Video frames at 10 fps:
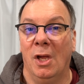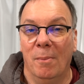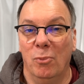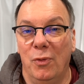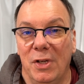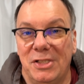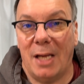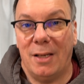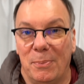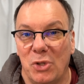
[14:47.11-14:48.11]
moving
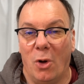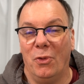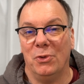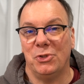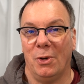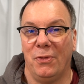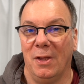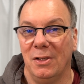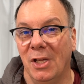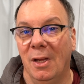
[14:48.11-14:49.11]
setups, all those sort of
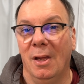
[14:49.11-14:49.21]
things.